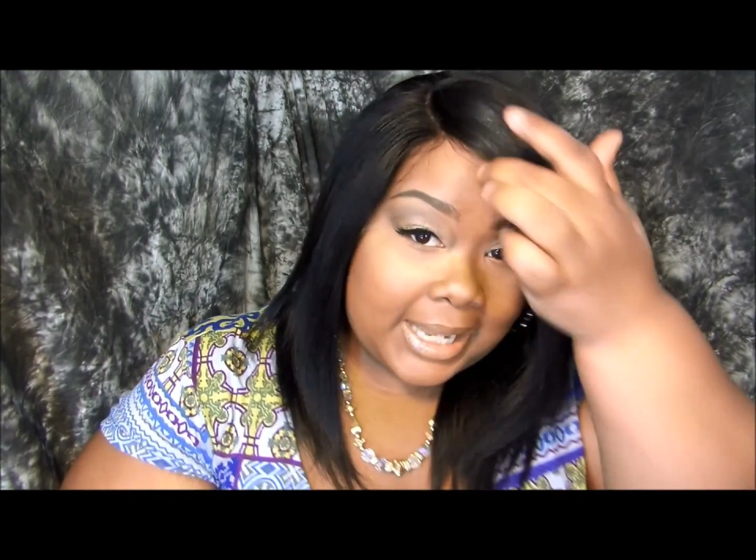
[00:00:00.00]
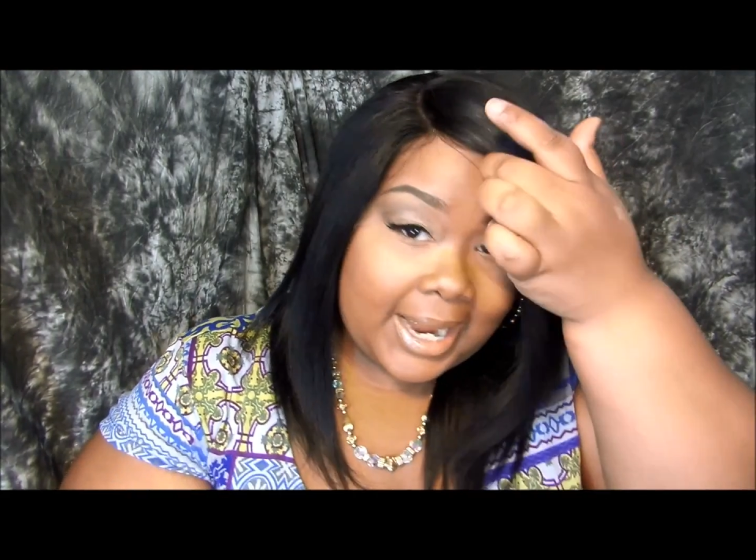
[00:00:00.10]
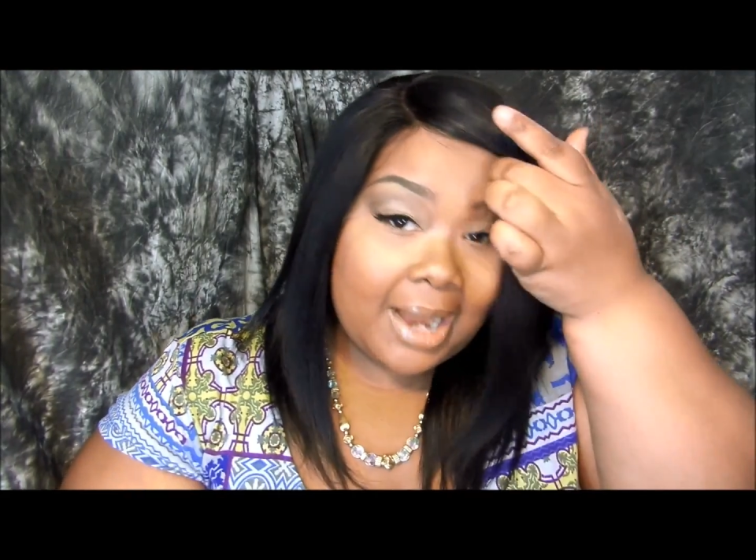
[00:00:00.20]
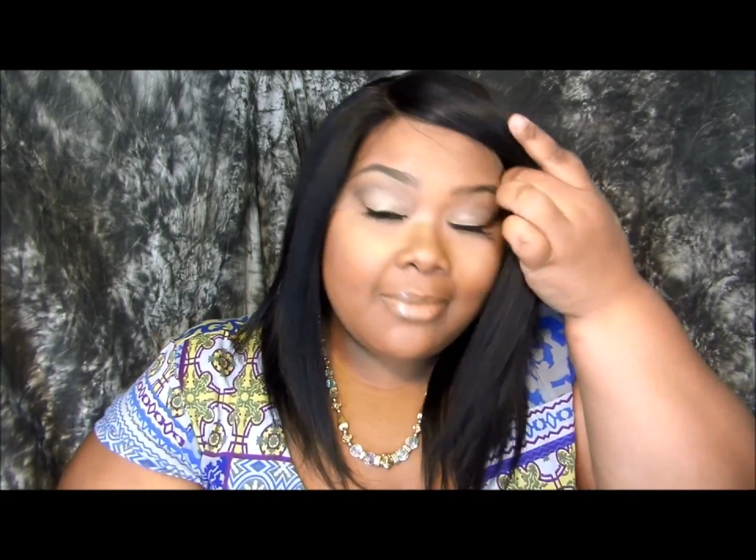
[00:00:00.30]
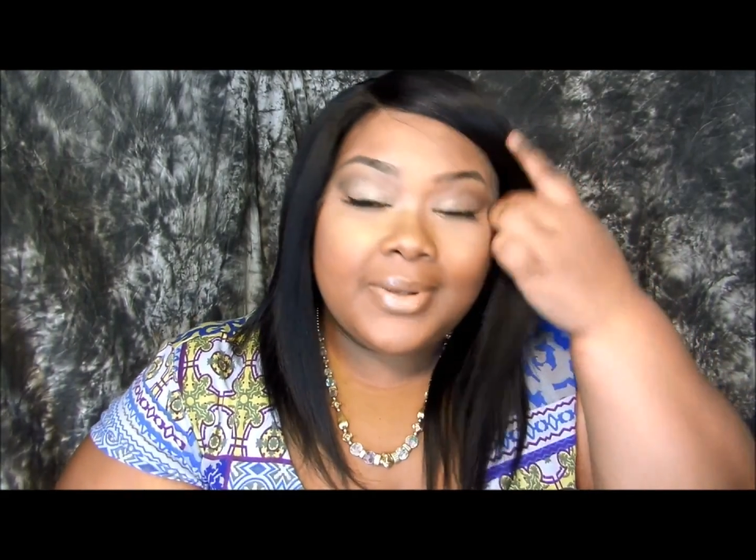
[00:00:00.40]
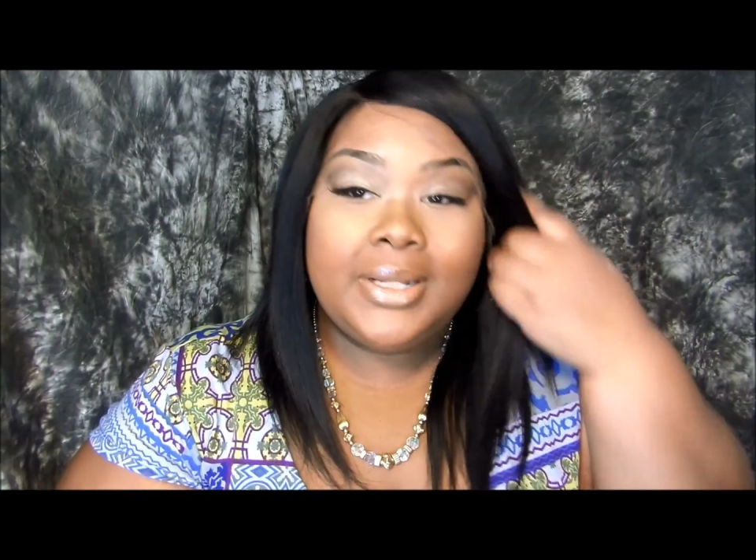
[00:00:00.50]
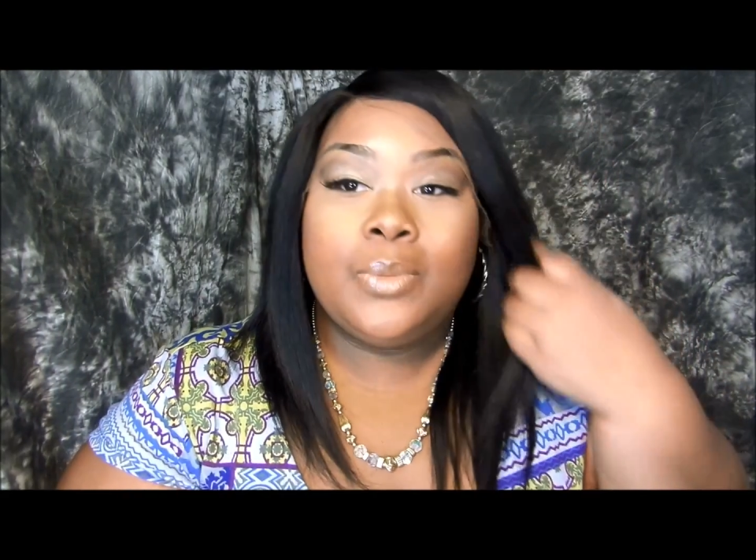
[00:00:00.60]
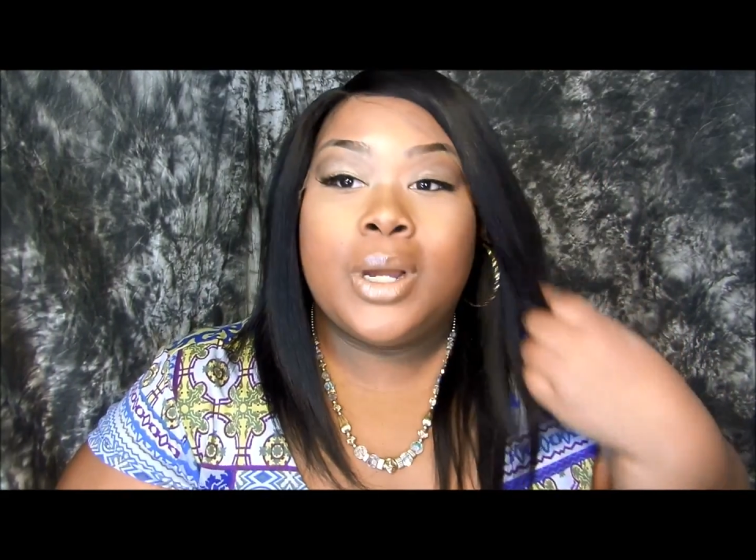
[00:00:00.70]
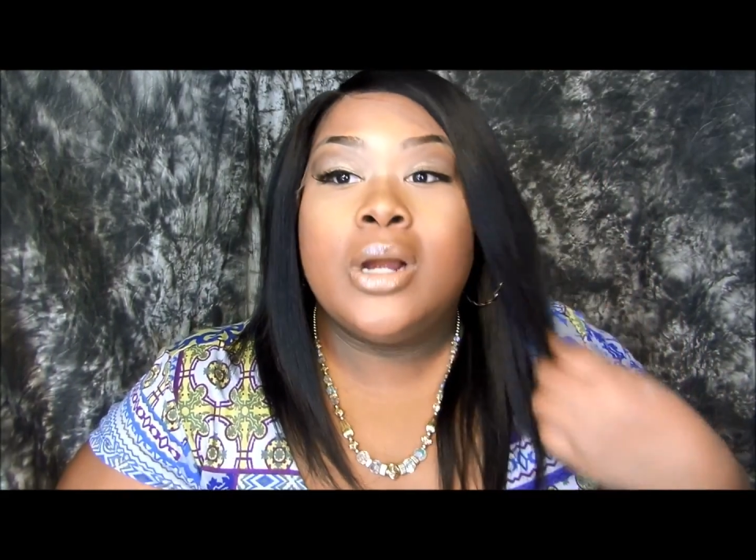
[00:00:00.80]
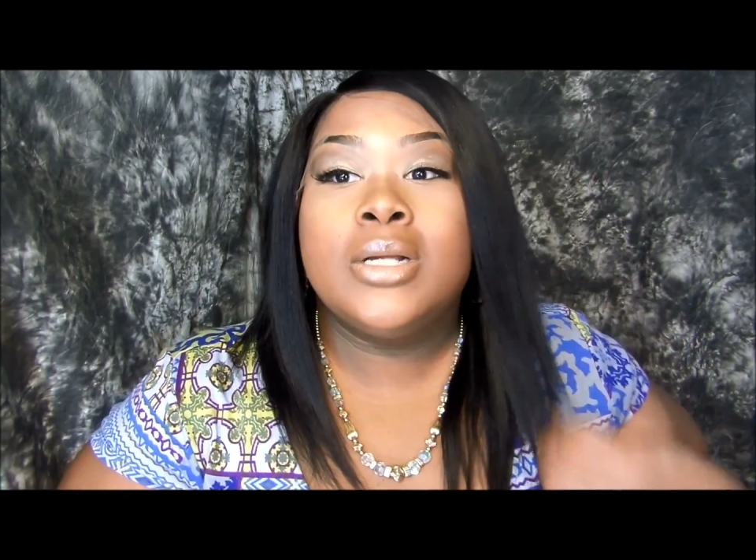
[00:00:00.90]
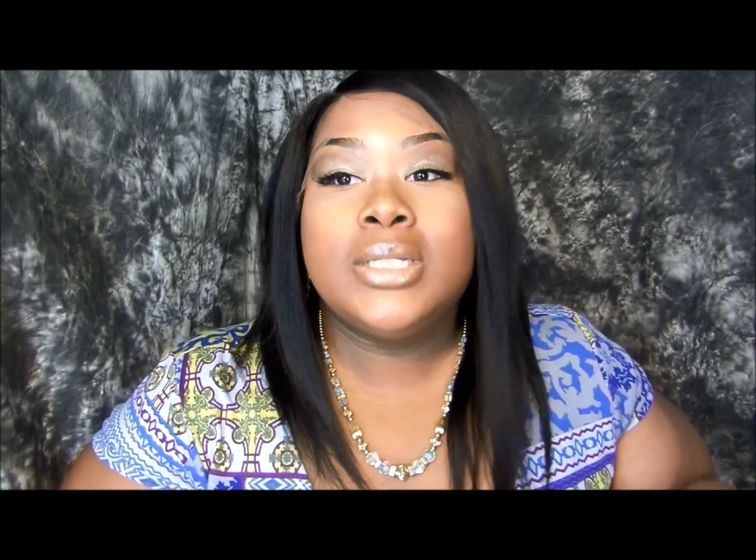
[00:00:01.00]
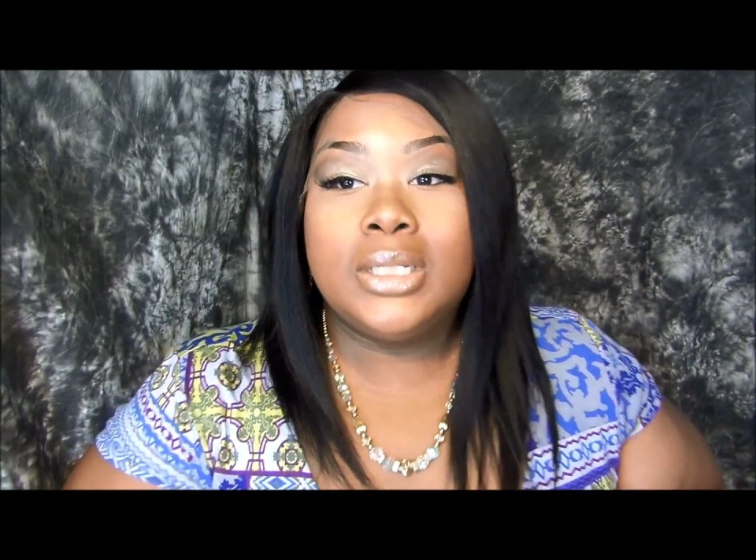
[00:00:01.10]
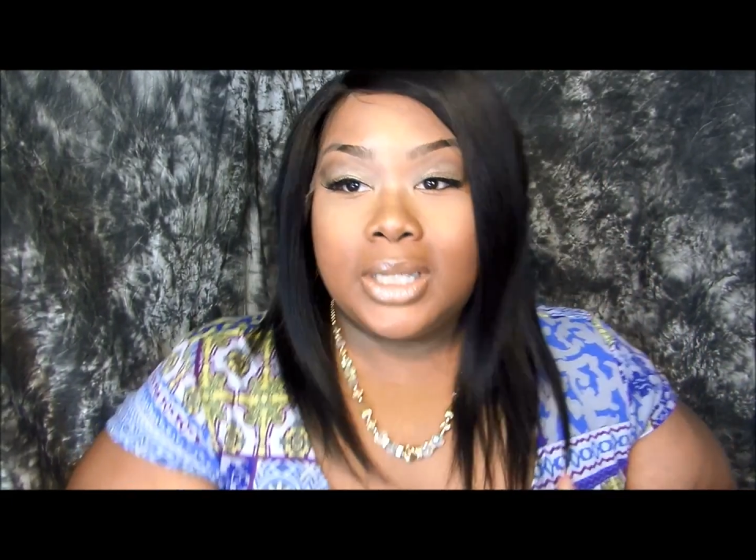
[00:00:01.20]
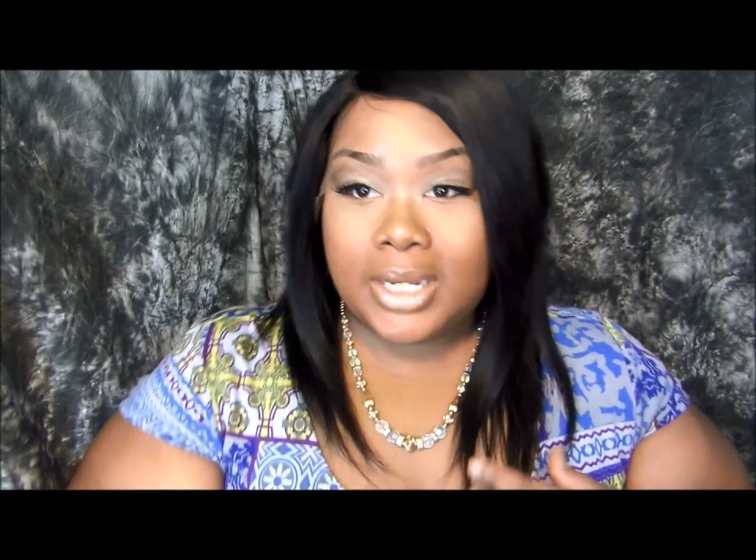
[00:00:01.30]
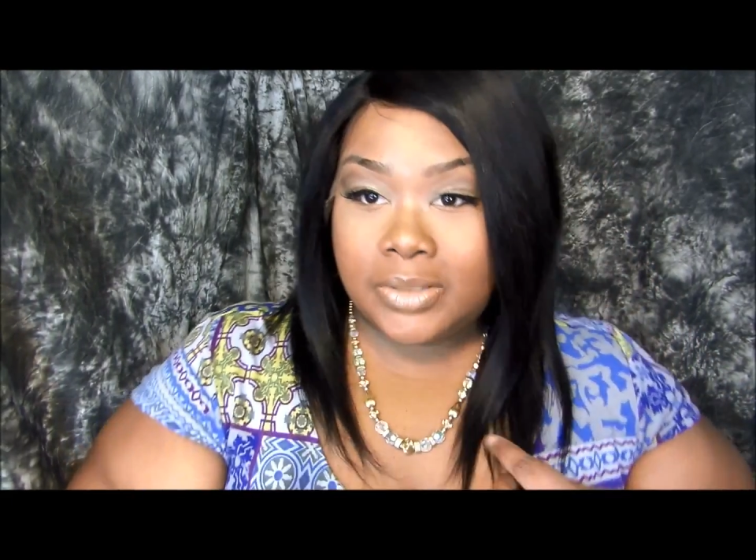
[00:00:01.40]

Like, I really want her to look